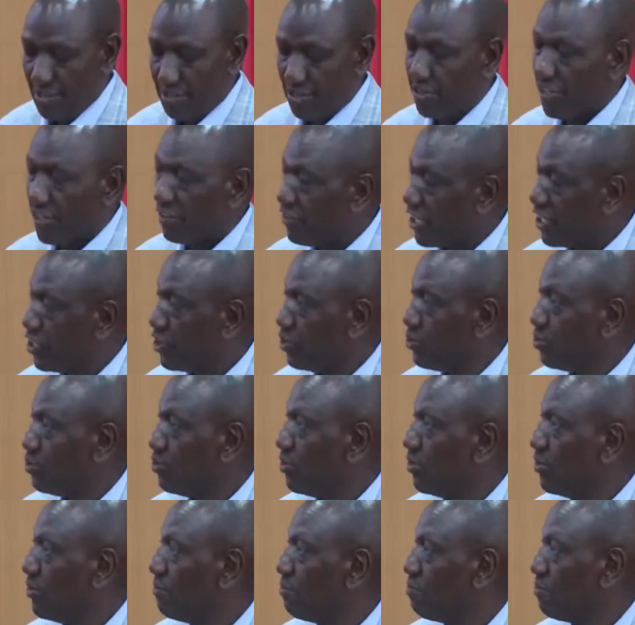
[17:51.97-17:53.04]
revenue
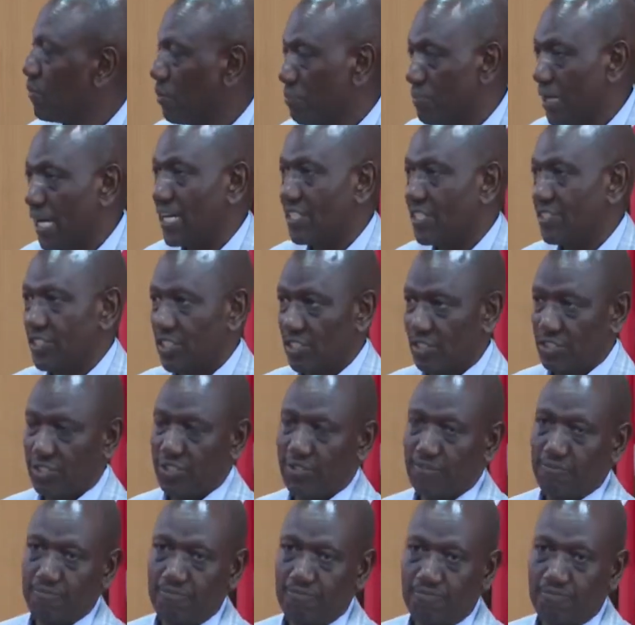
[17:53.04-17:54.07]
mobilization.